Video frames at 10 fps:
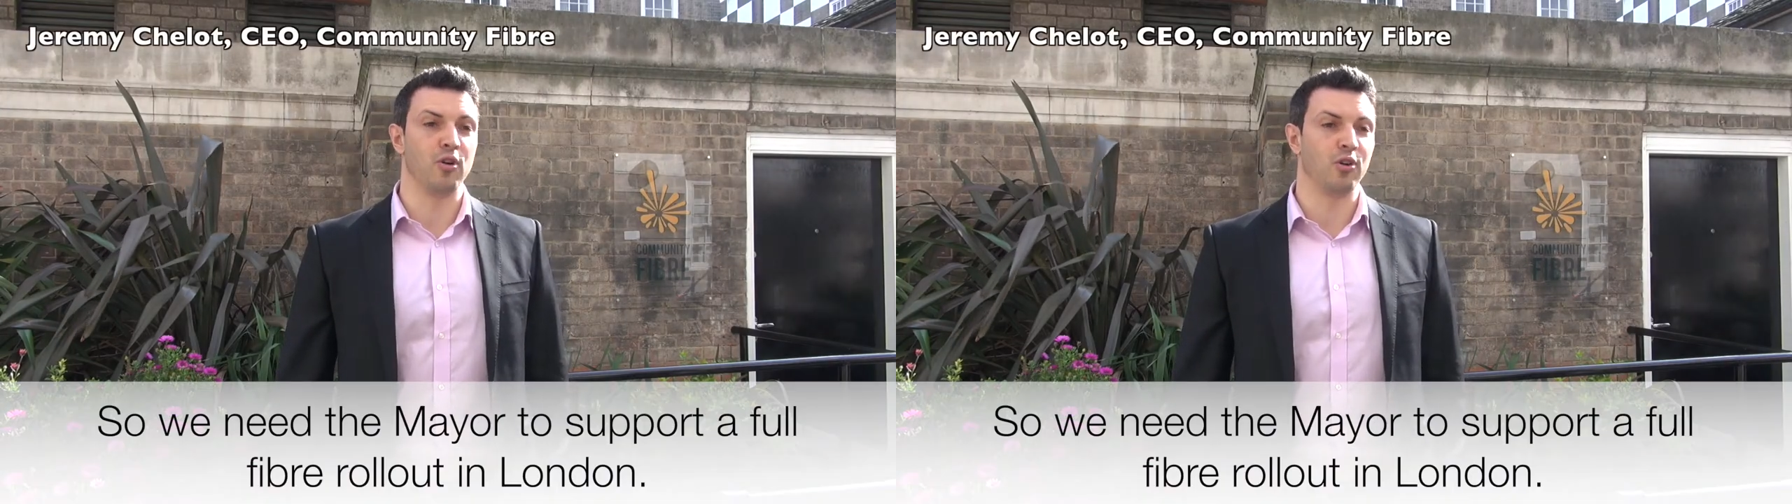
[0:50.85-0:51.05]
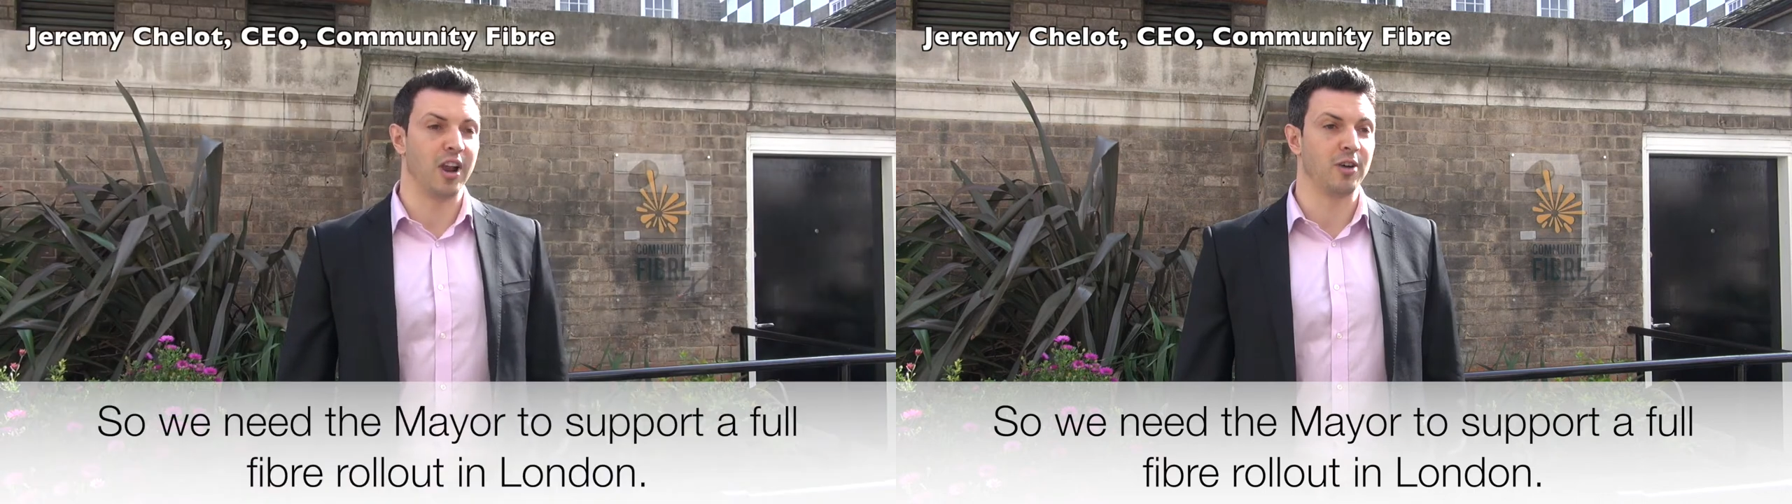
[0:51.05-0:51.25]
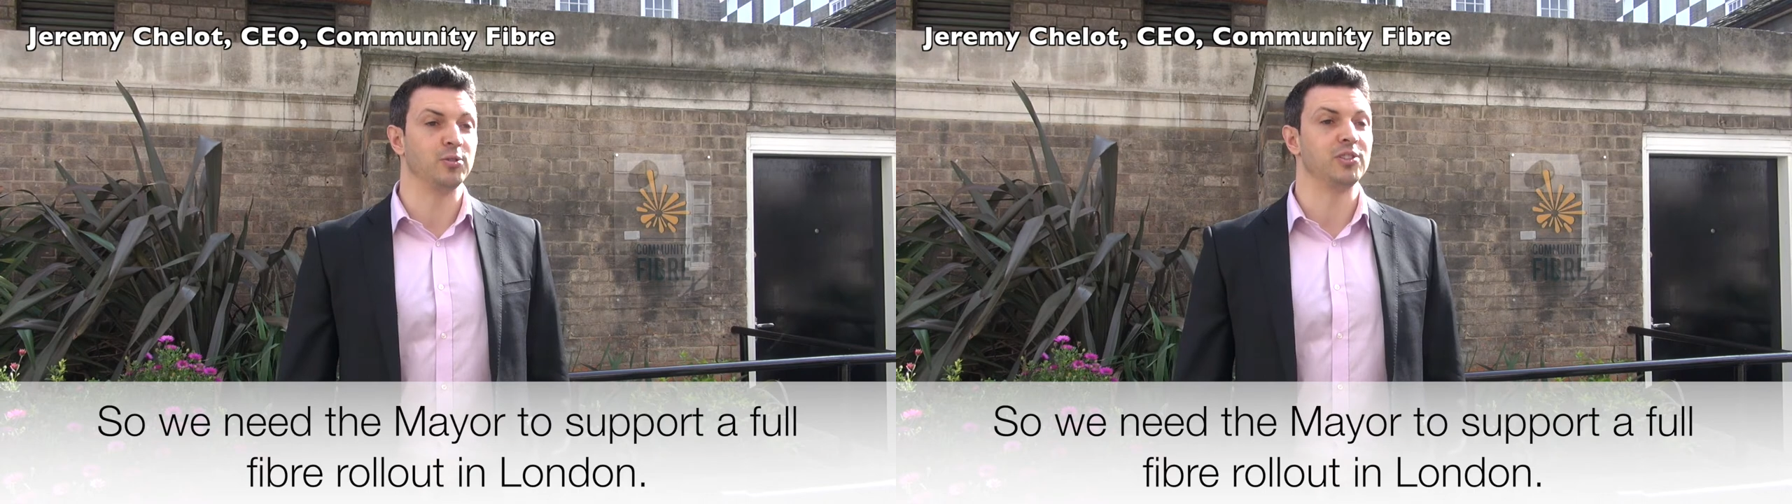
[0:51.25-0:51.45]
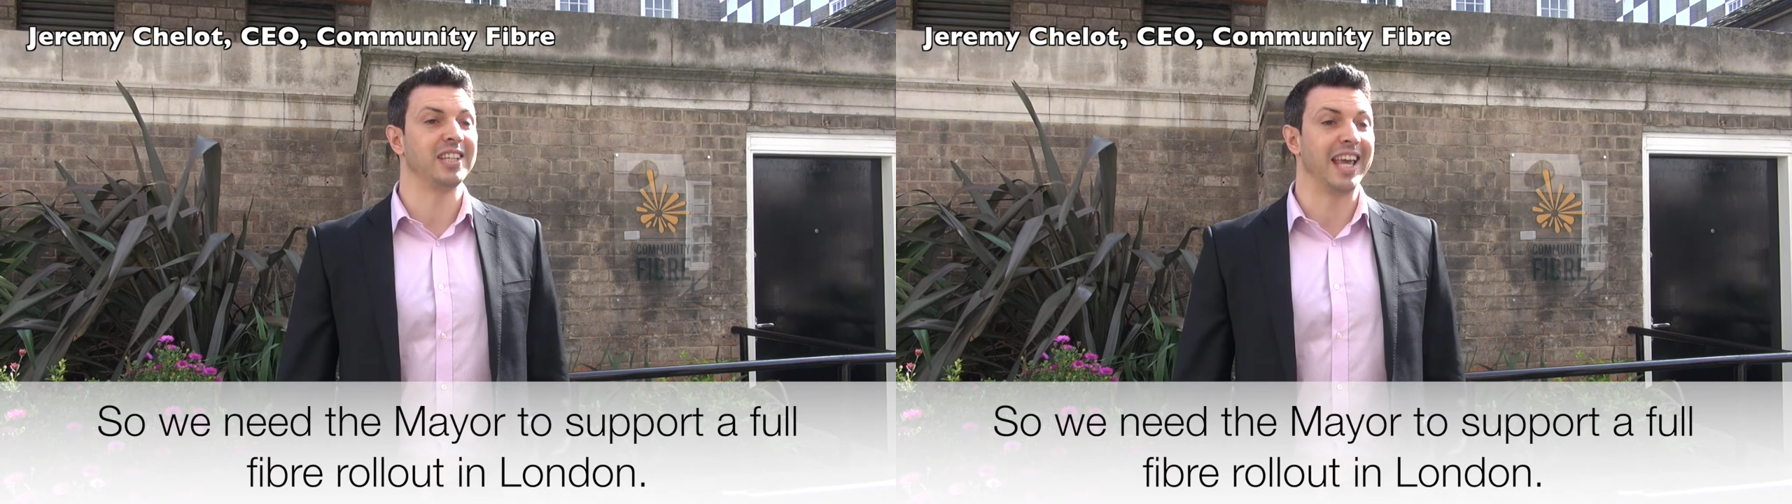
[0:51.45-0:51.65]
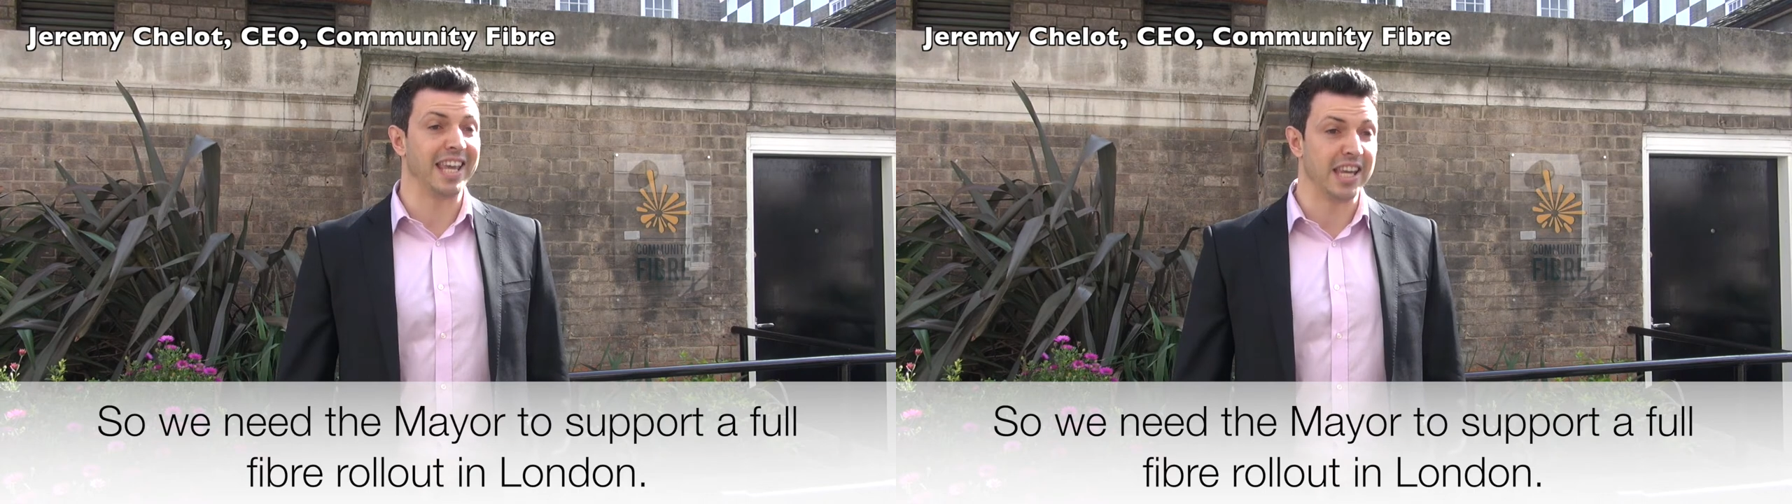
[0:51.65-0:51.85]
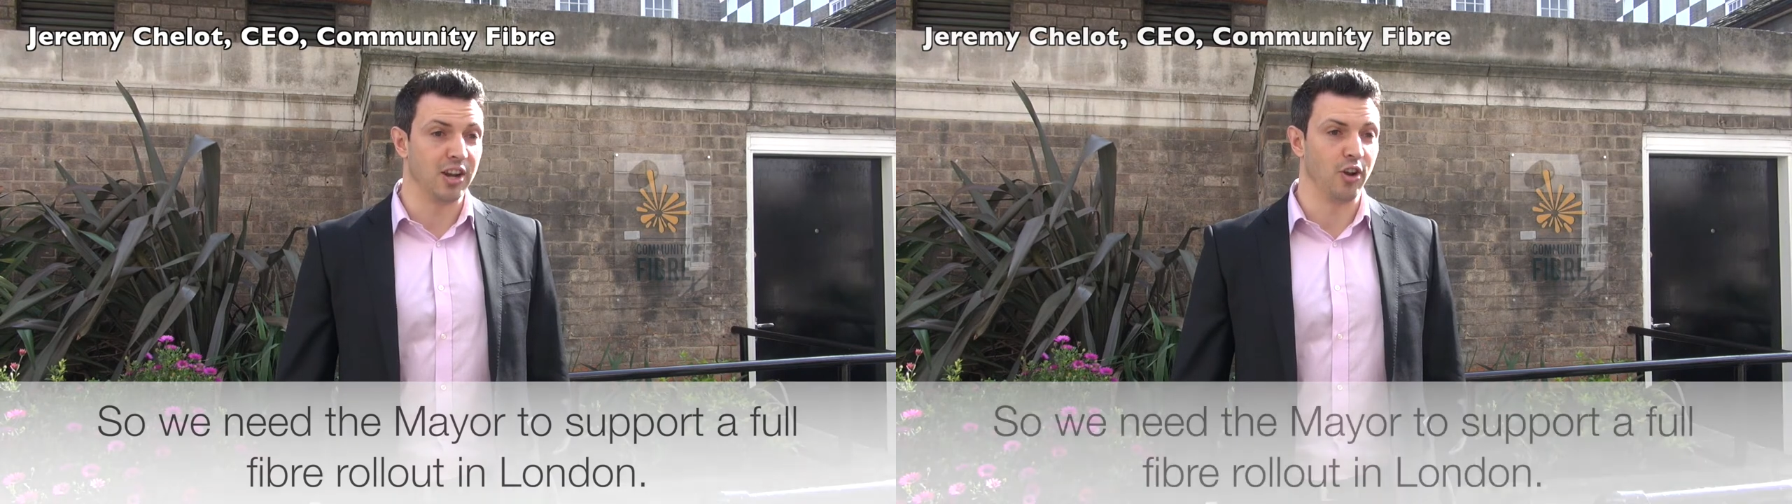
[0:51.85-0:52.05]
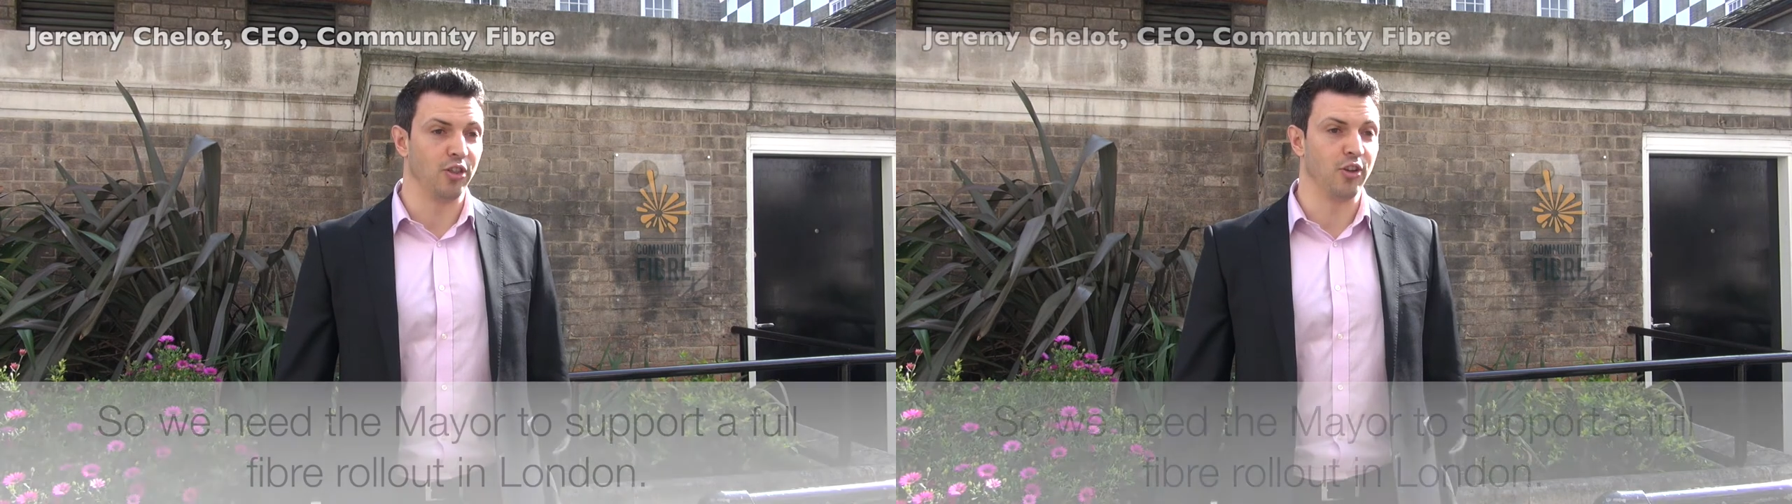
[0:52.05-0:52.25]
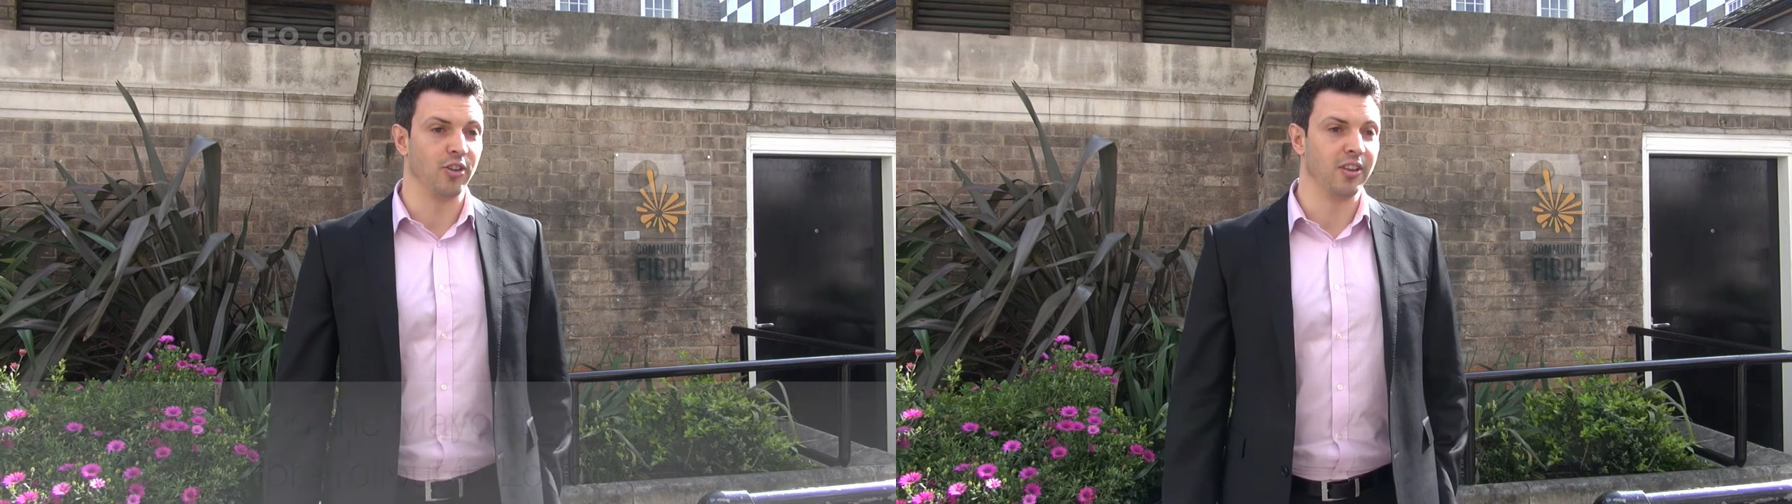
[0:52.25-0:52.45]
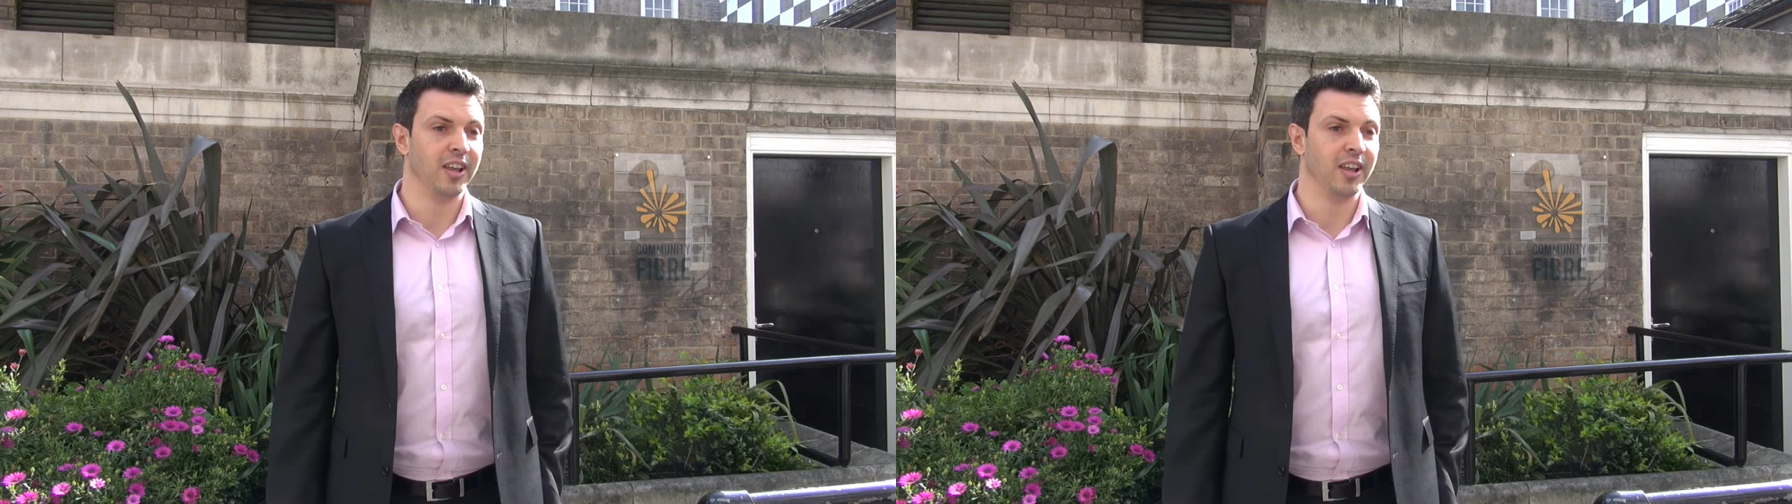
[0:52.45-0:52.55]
rollout in London,